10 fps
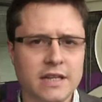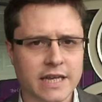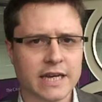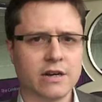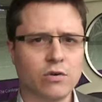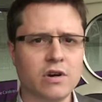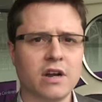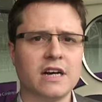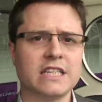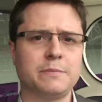They're
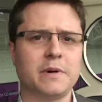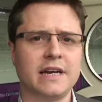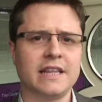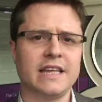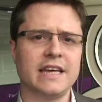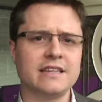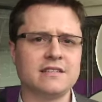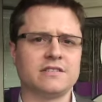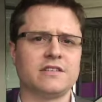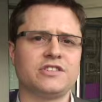organised by the
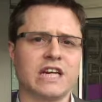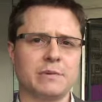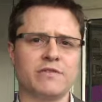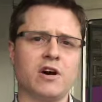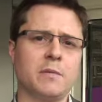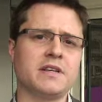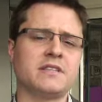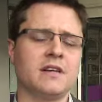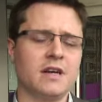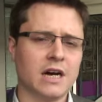Islington Chamber of
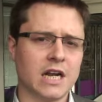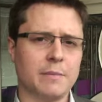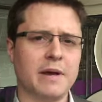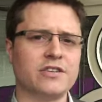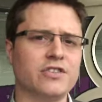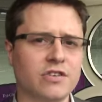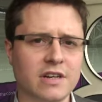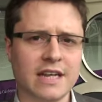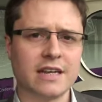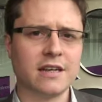Commerce, and I'll make sure
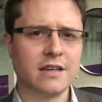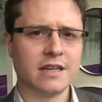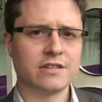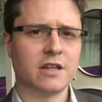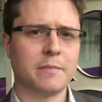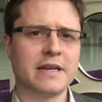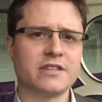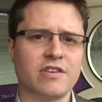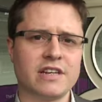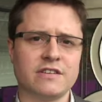a link is on the
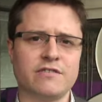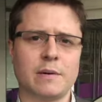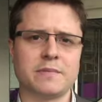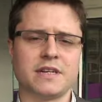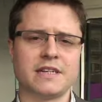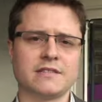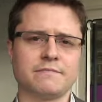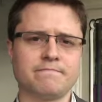Base Creative website.